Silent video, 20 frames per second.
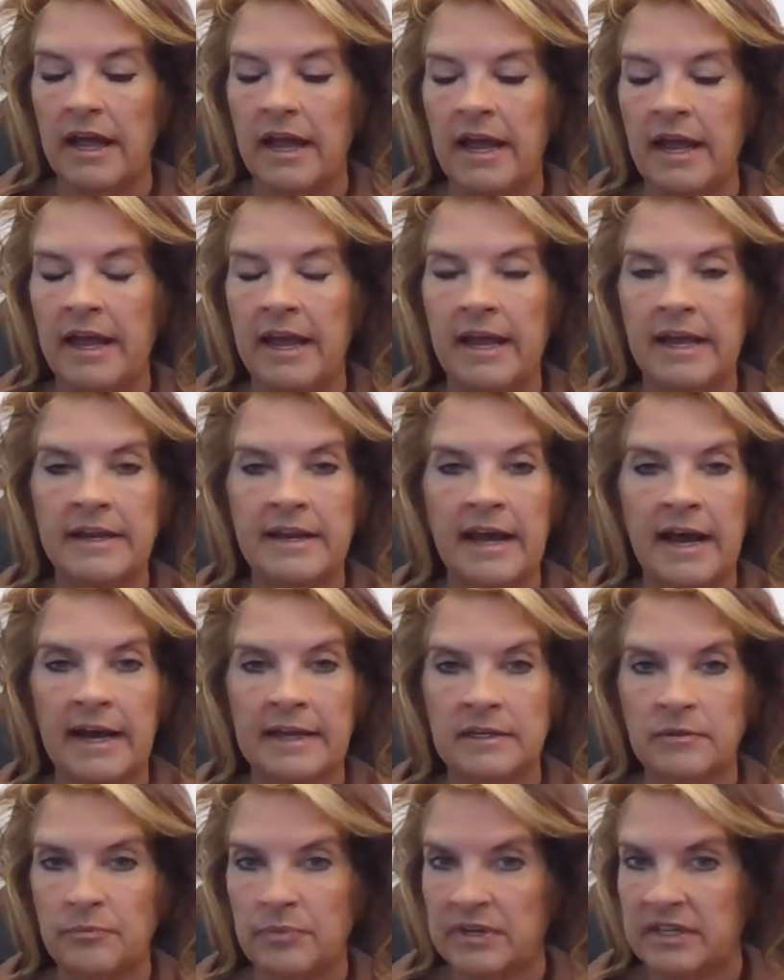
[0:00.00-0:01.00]
and
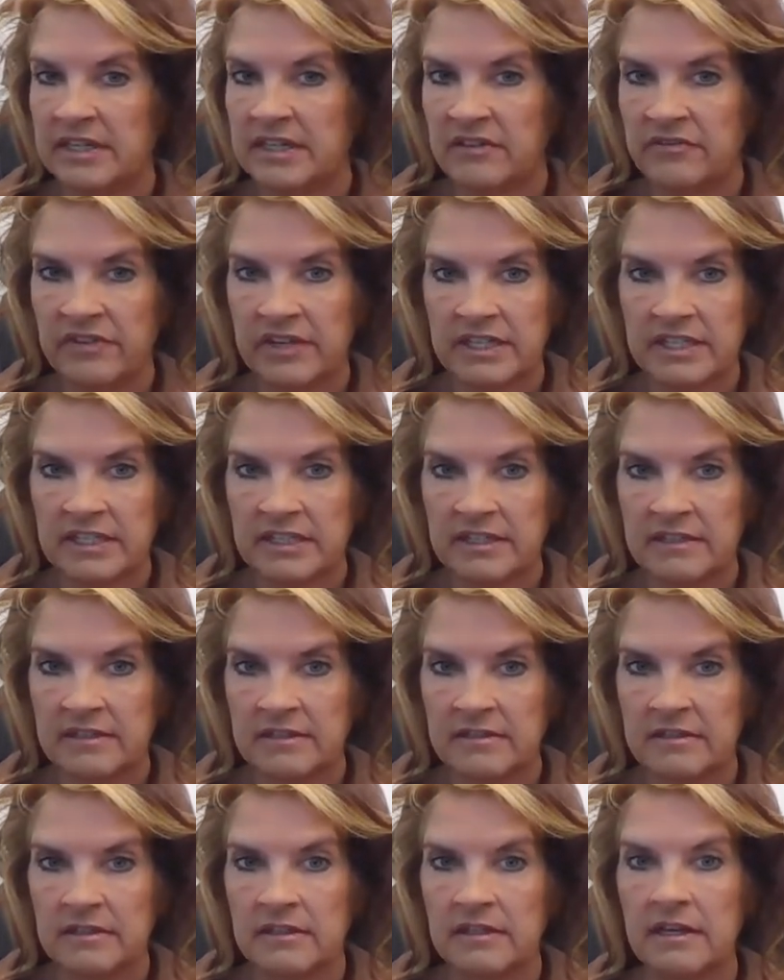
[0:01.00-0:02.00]
hadn't been convicted,
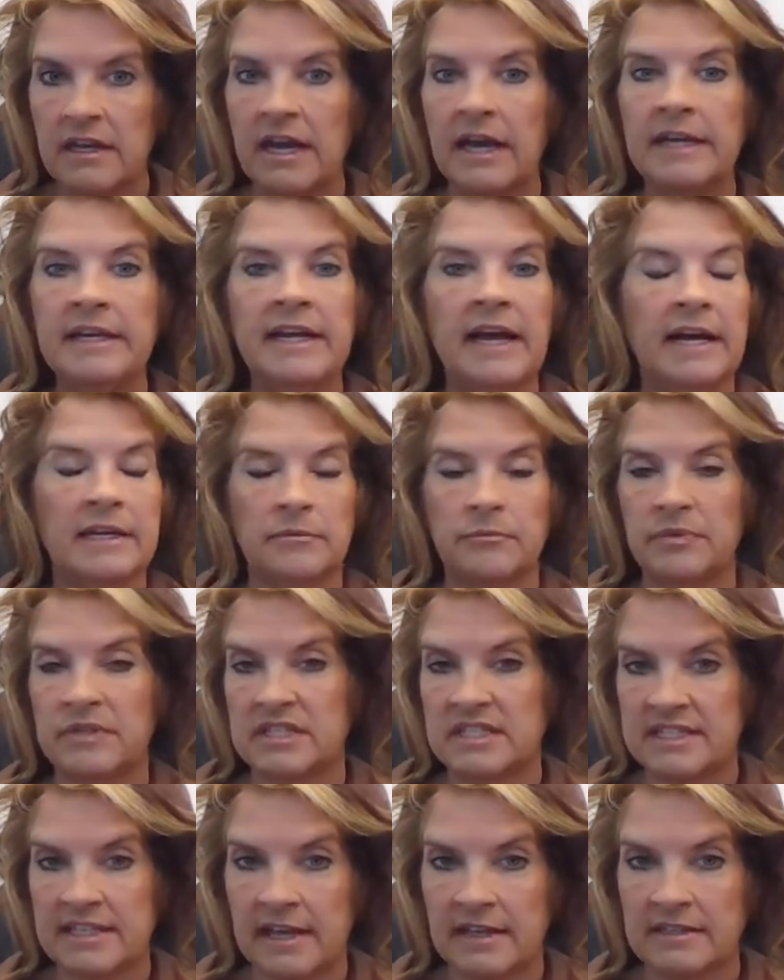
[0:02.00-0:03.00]
and he hadn't
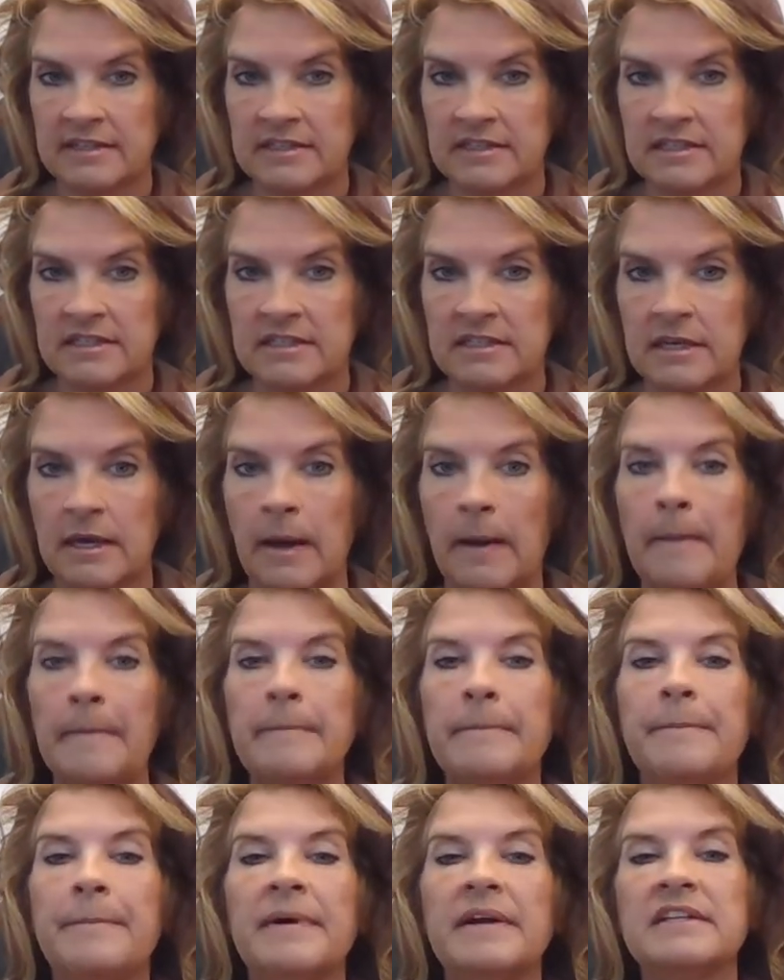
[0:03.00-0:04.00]
been sentenced.
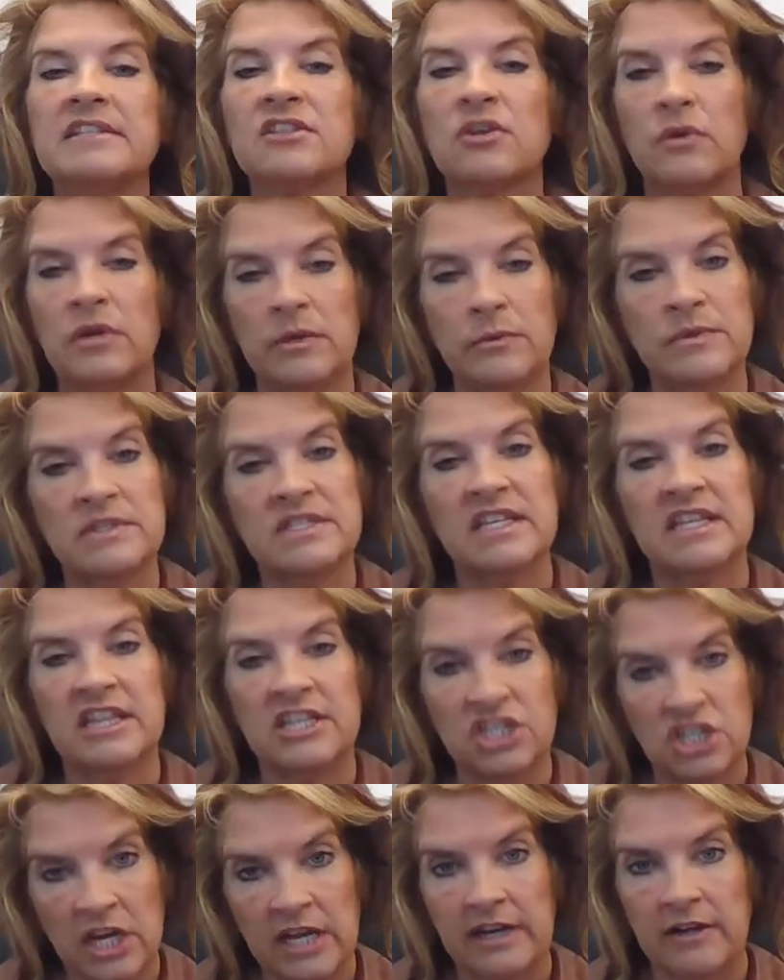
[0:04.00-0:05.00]
But so he was in the
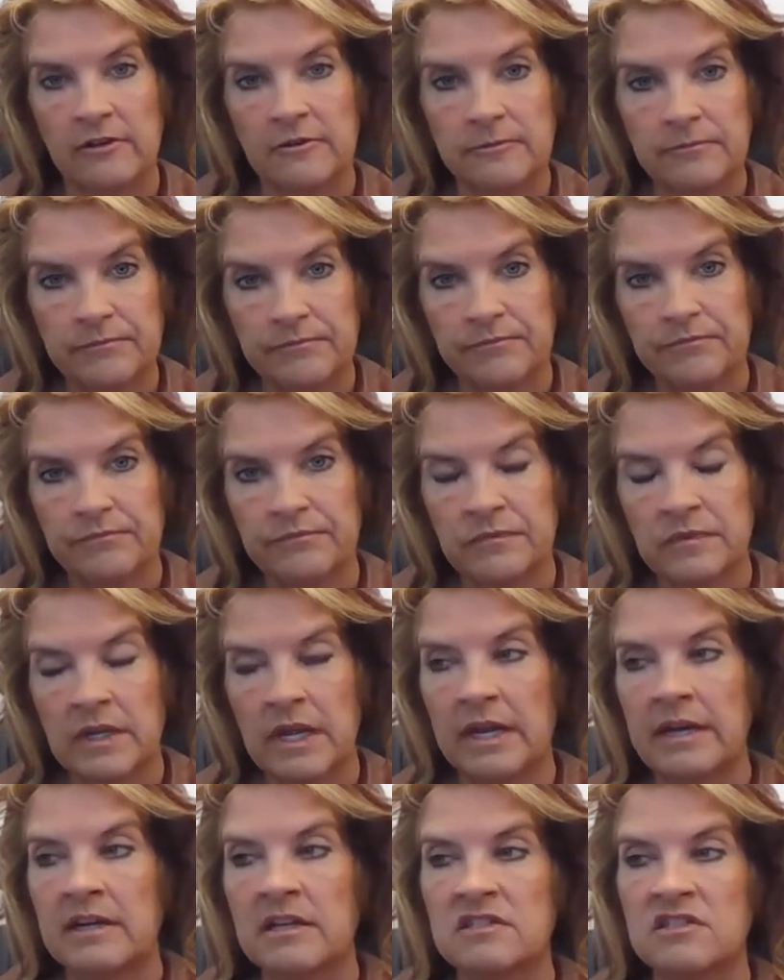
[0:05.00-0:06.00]
jail,
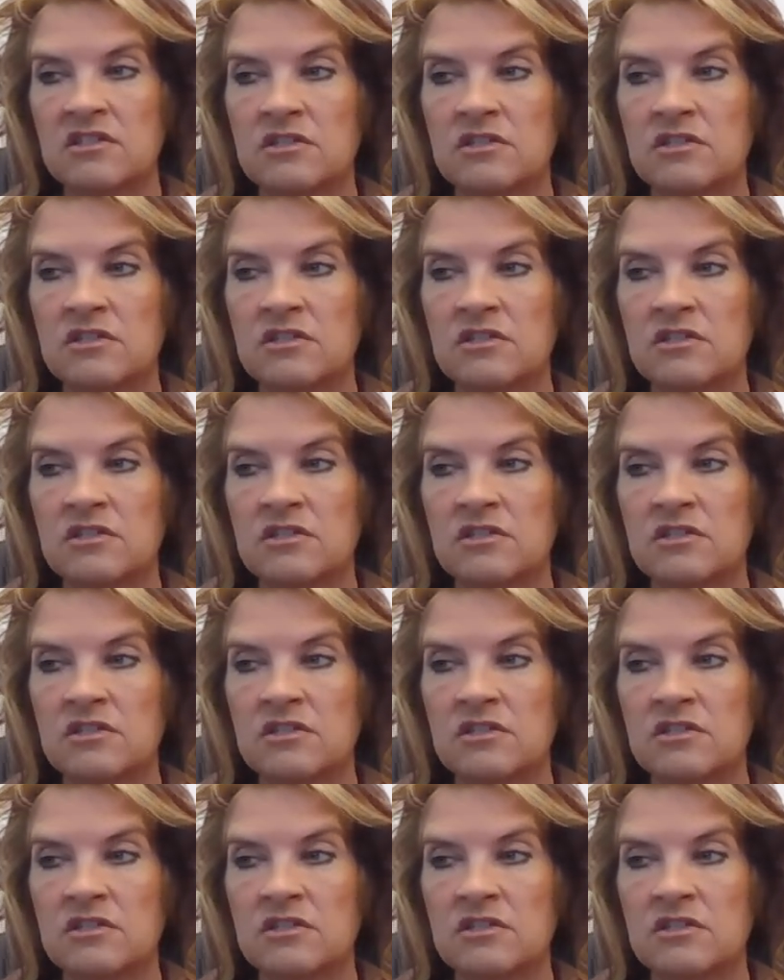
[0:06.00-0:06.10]
okay,